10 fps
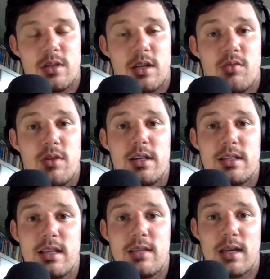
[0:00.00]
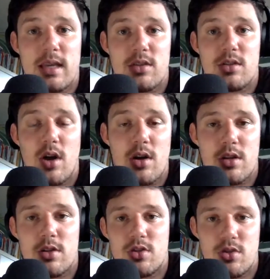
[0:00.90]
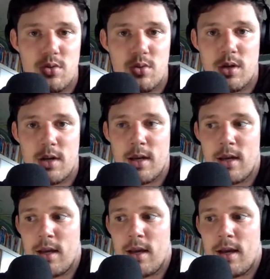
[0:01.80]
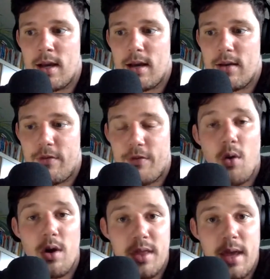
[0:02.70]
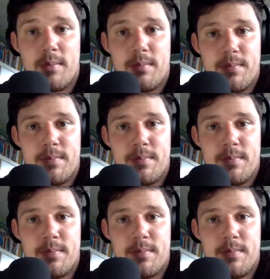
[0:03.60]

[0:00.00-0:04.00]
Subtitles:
And it really seemed like he started the zoo for them.